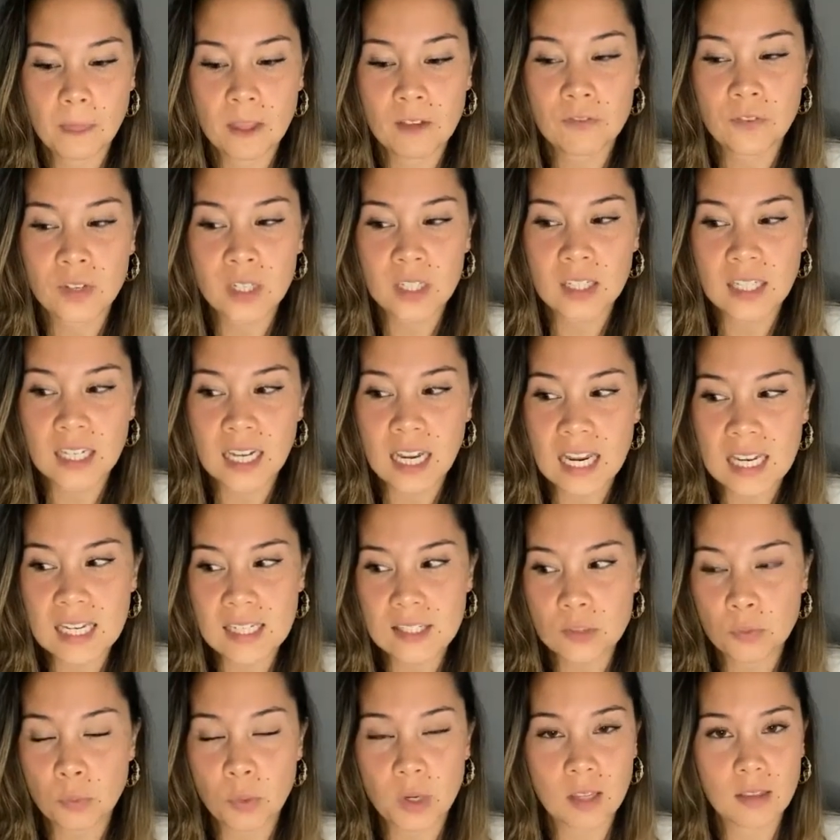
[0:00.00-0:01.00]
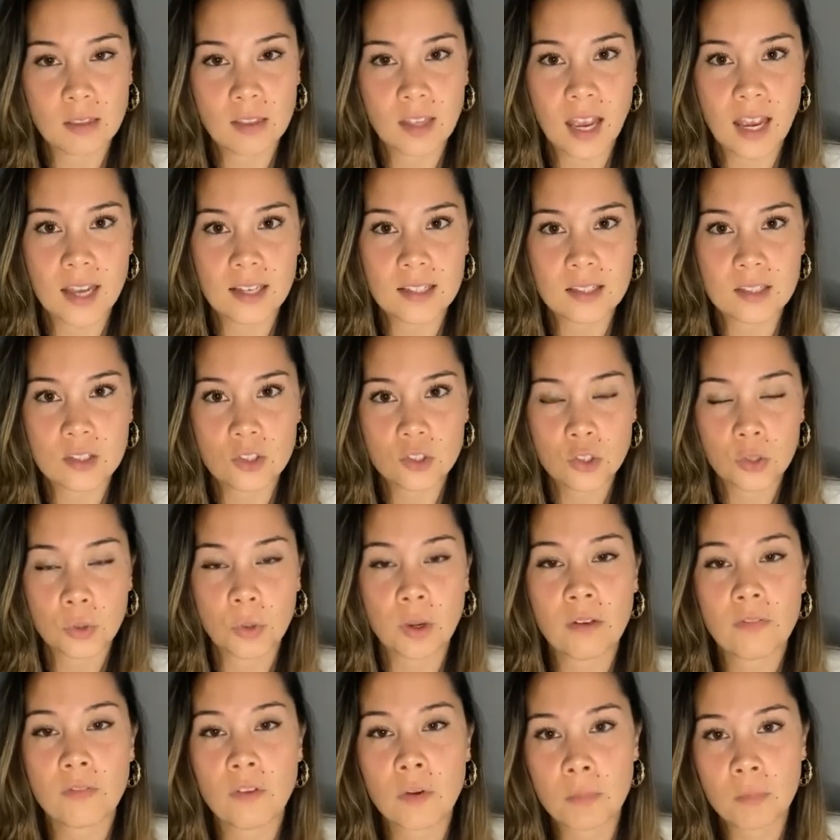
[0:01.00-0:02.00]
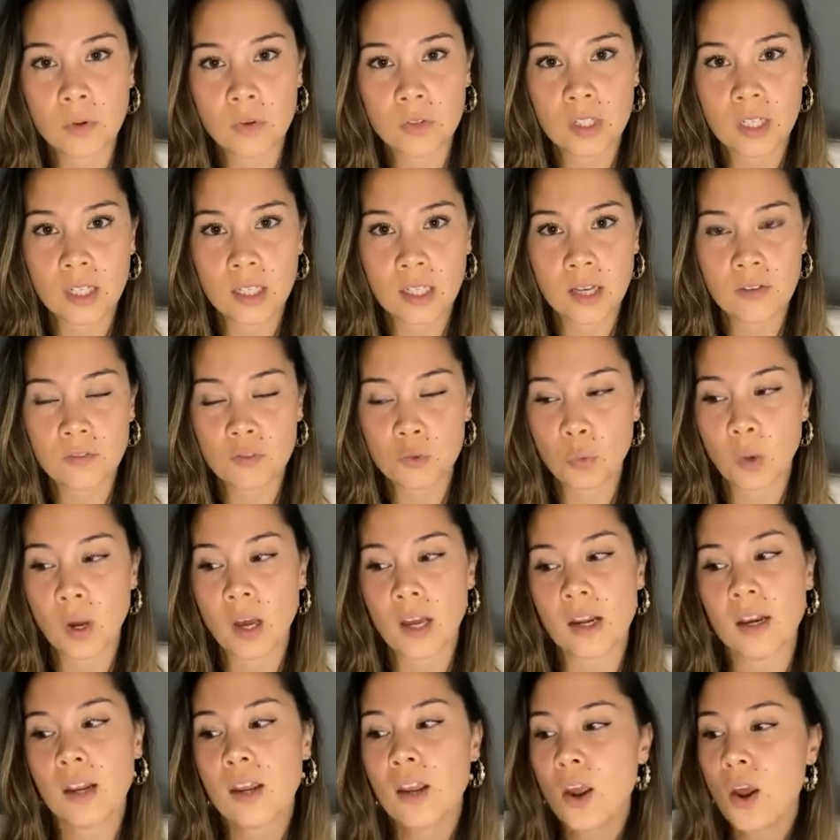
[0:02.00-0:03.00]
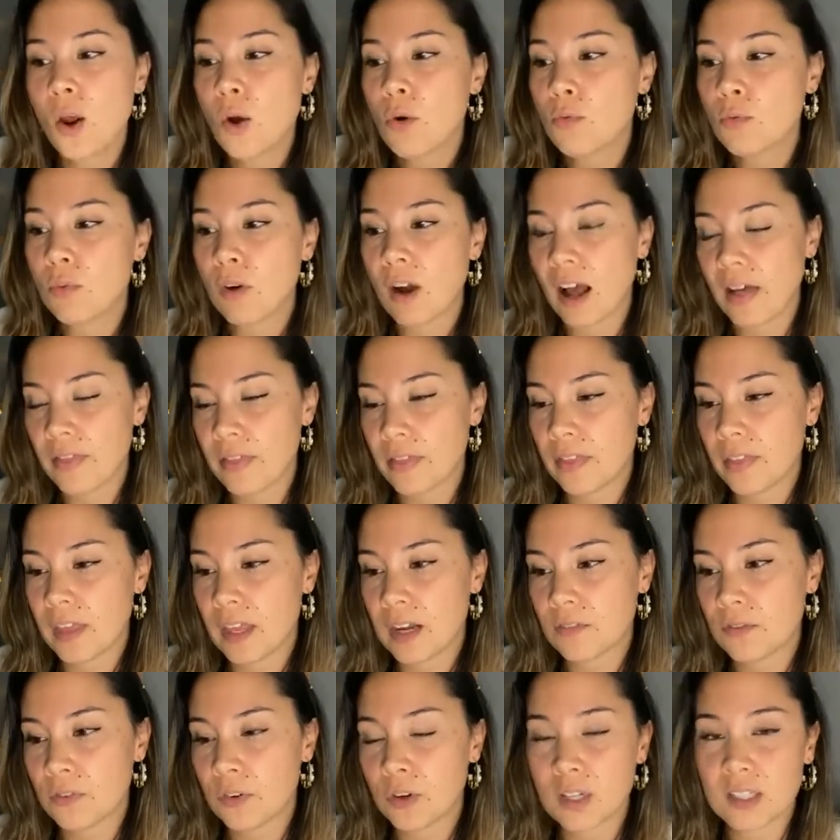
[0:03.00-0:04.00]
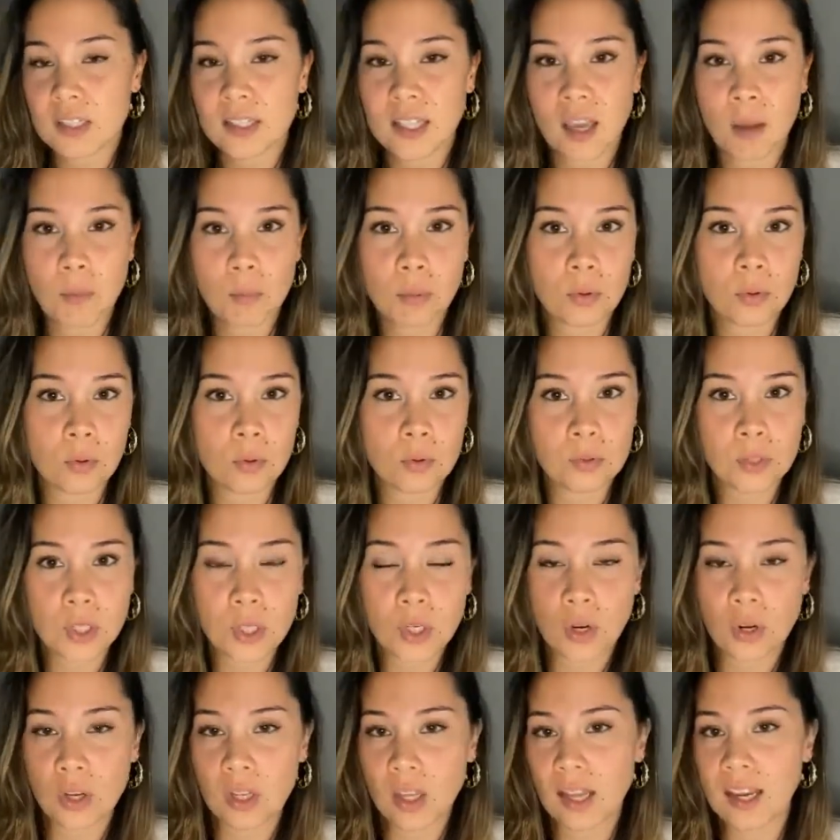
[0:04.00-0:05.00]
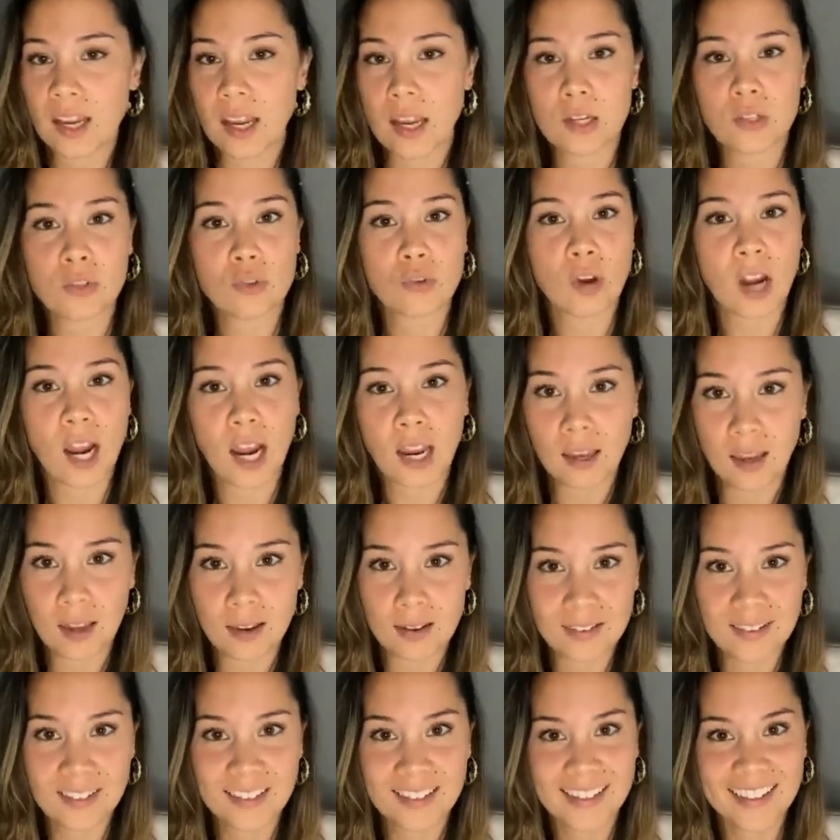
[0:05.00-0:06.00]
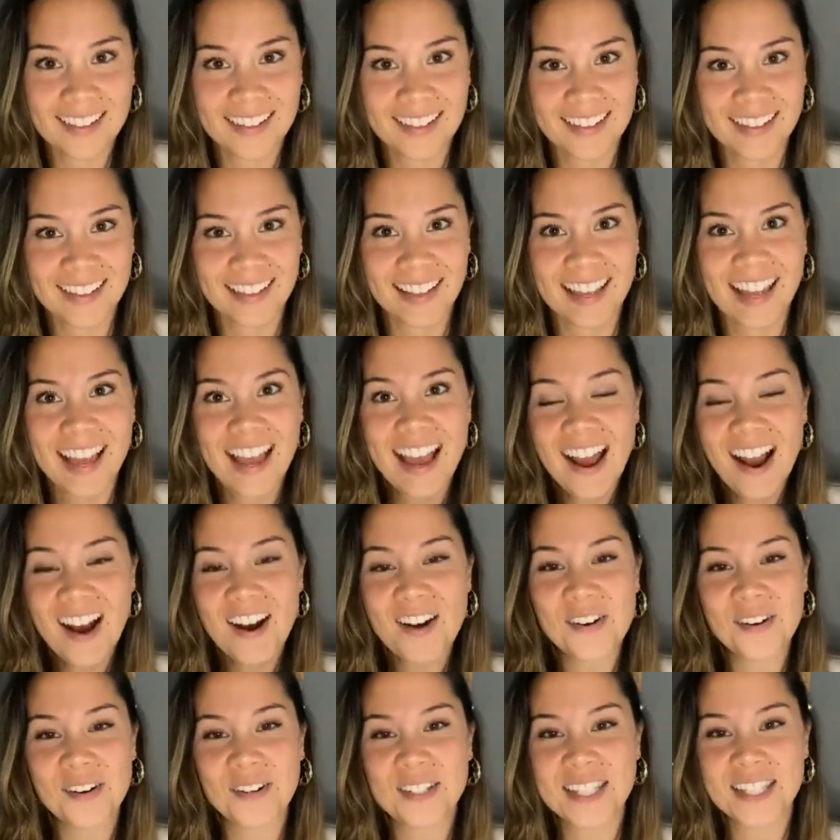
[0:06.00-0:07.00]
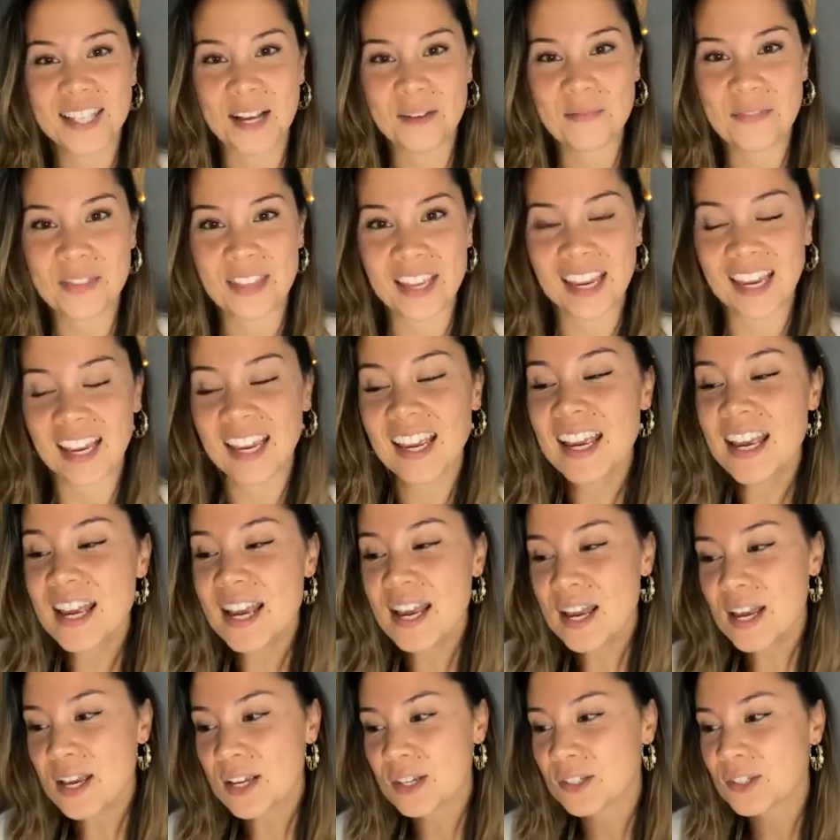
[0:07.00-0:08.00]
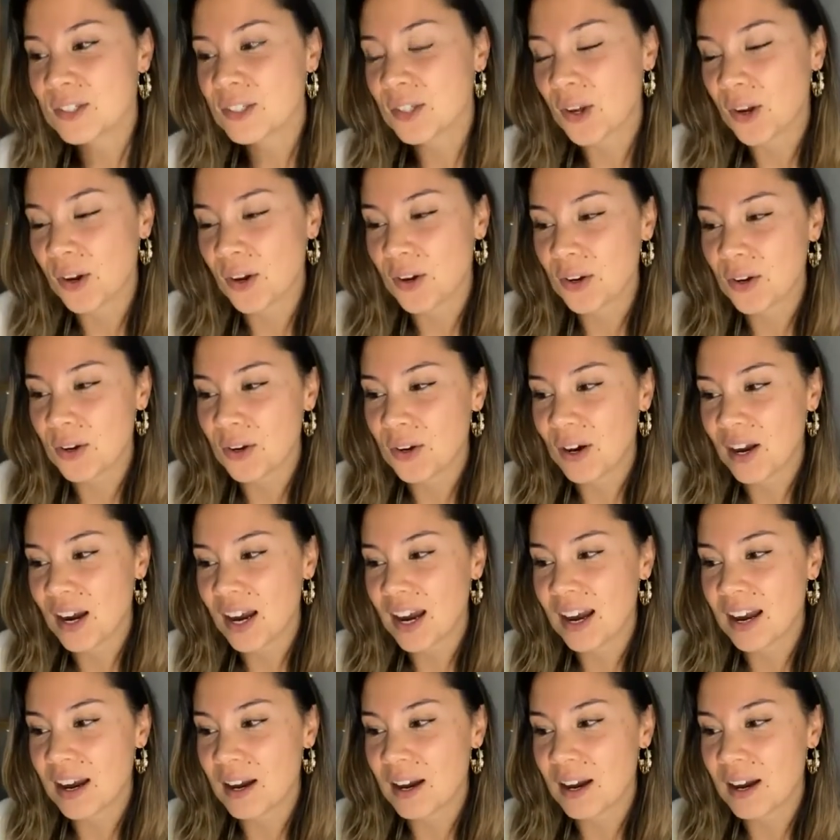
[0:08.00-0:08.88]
feel at ease with, as to a familiar loved one, rather than, for example, like a dragon or something. So